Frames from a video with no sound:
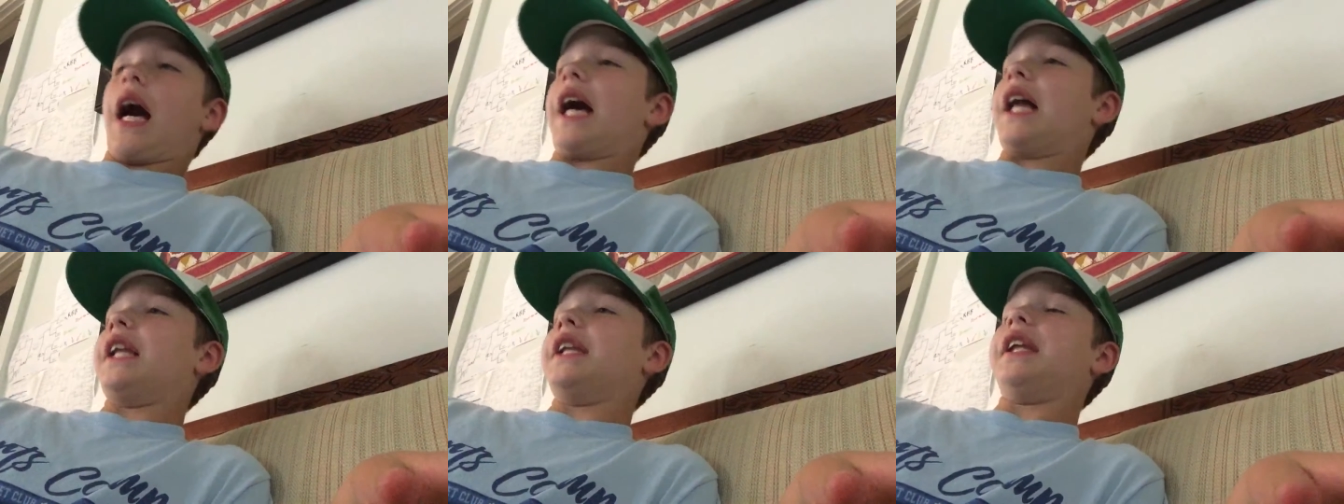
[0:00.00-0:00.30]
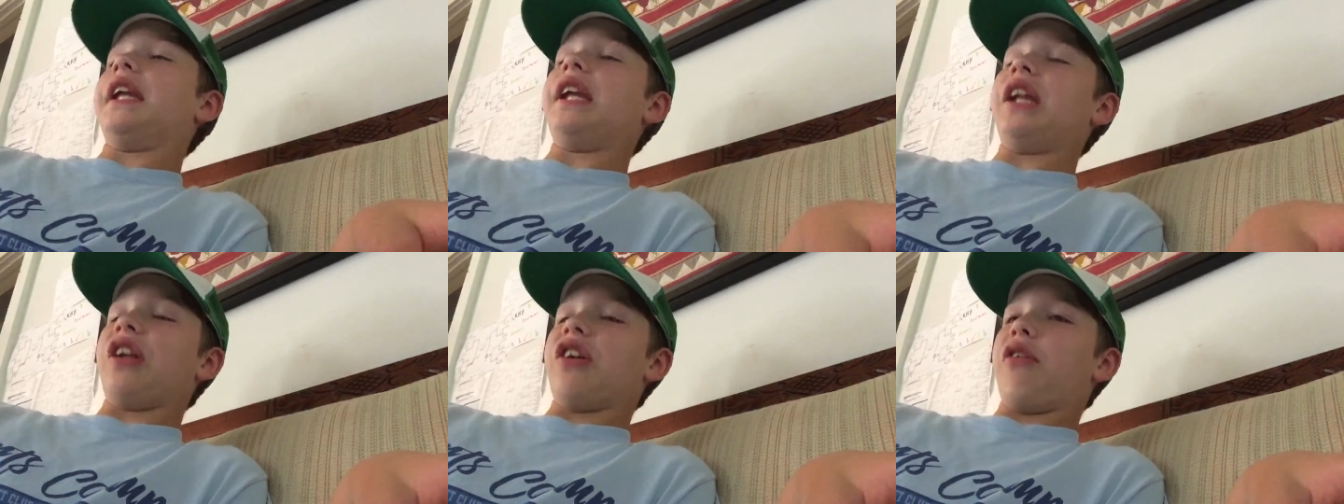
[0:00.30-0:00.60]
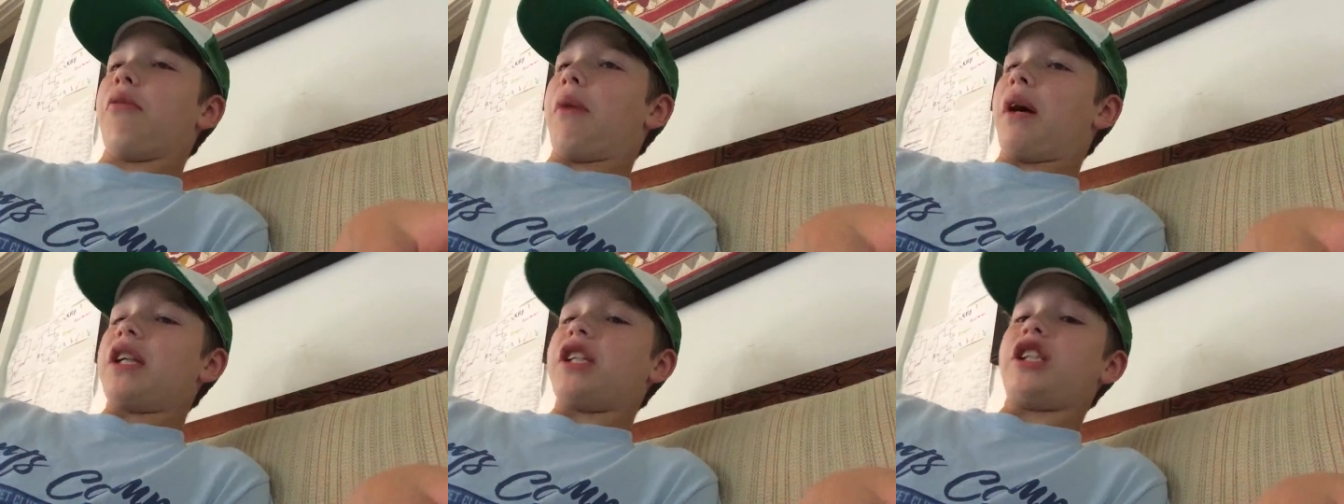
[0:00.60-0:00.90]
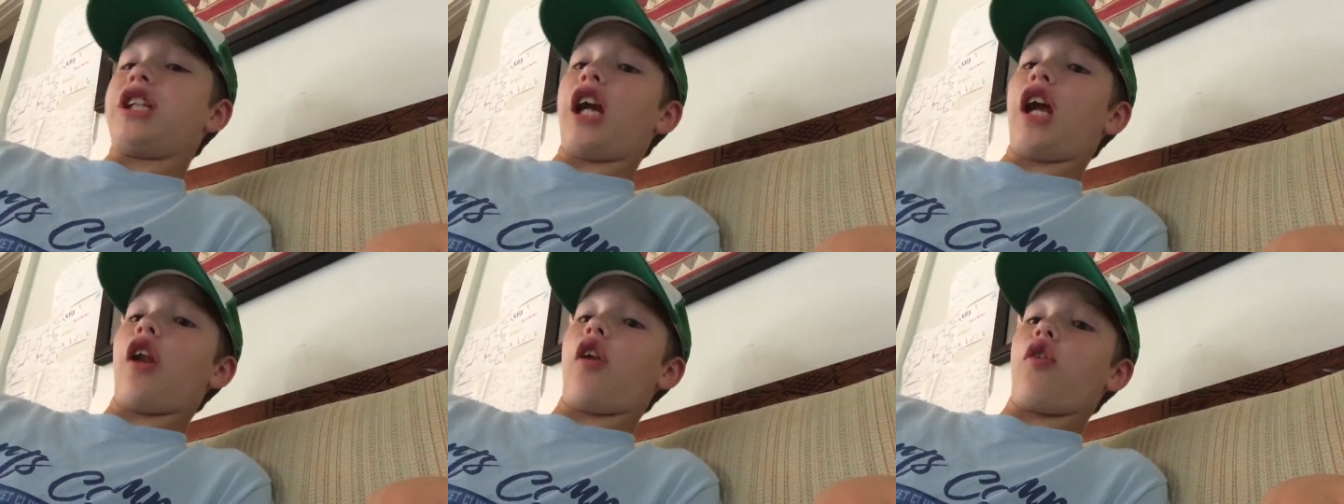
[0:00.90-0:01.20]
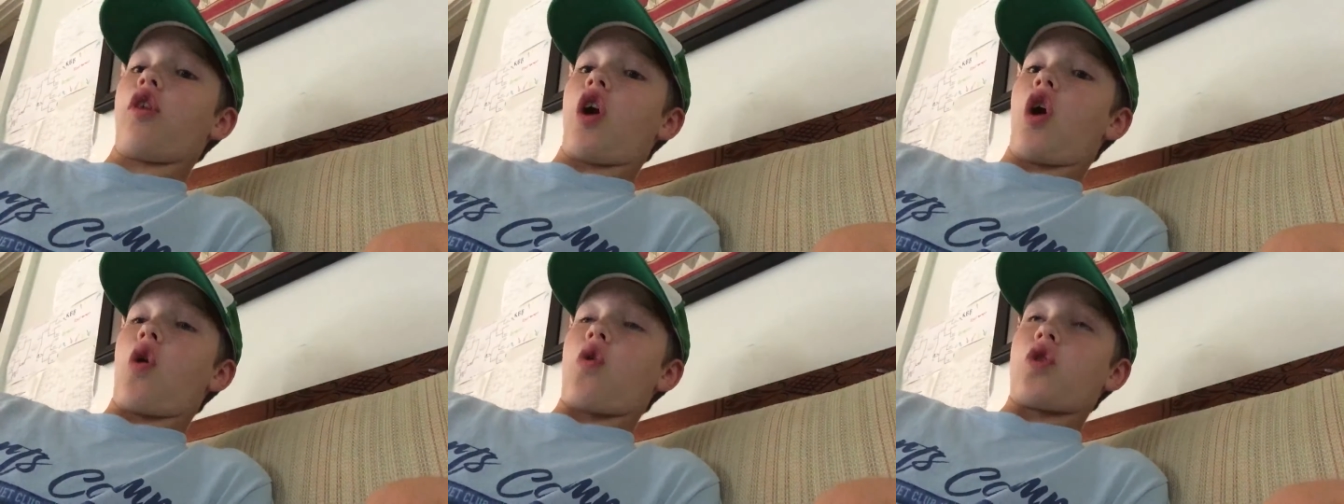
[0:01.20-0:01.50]
I did it on my
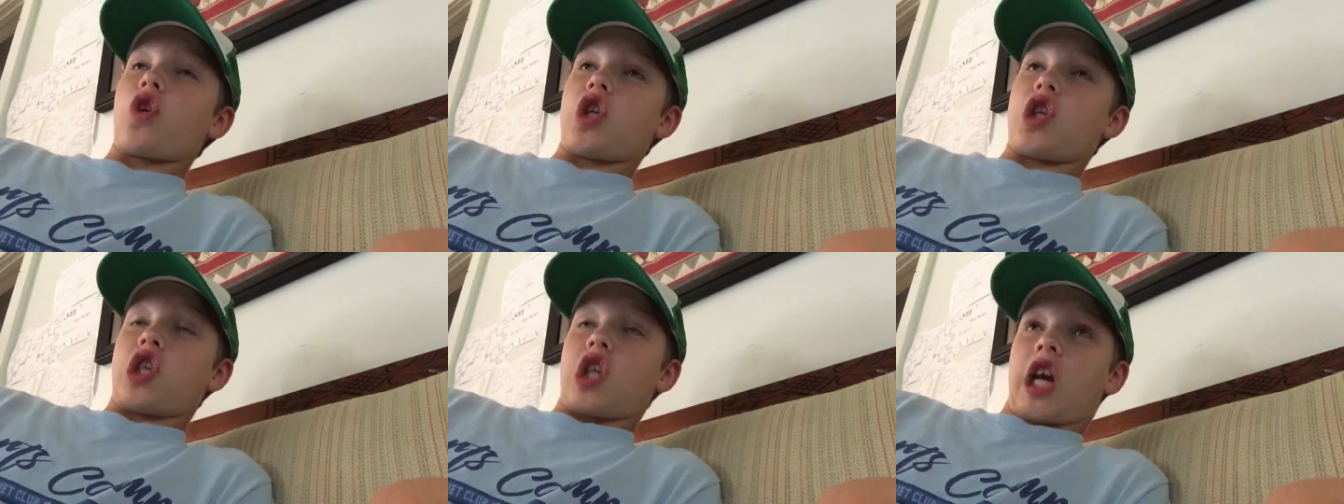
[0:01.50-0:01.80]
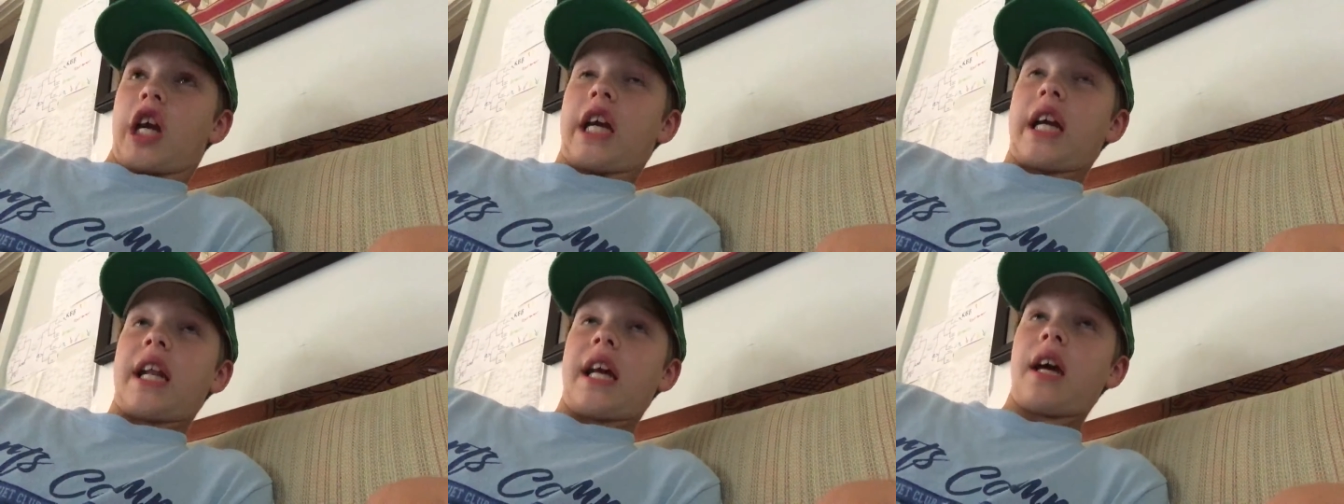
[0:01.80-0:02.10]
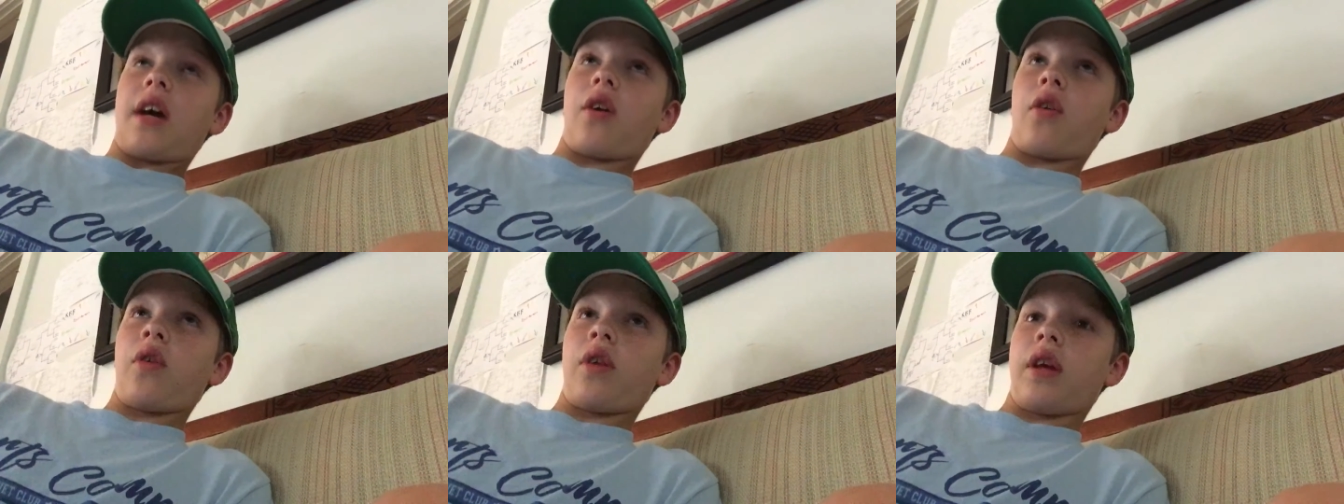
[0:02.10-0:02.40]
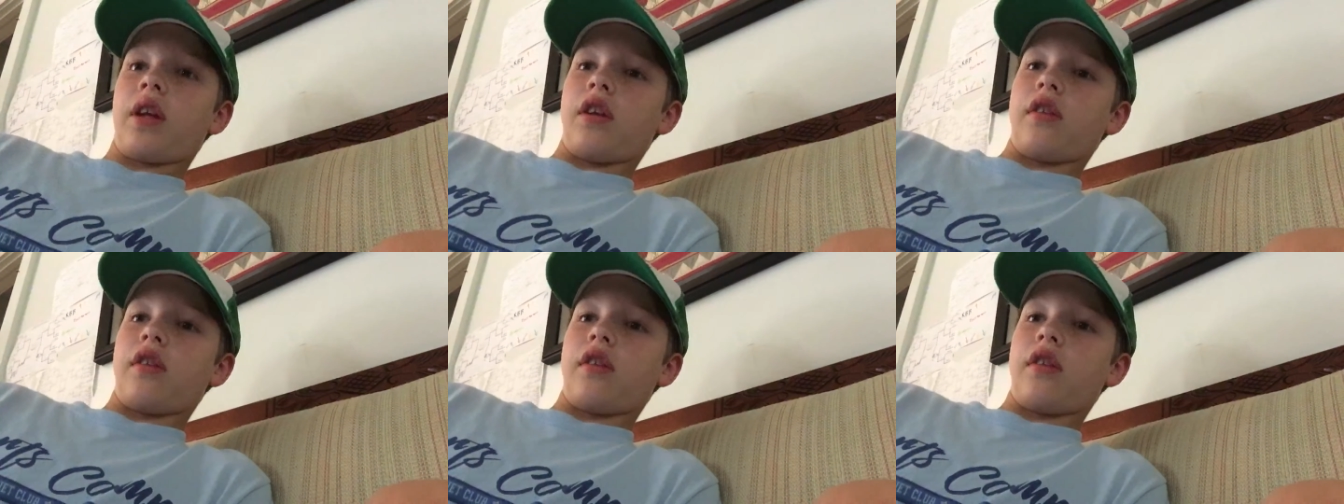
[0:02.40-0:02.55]
channel. Go check it out.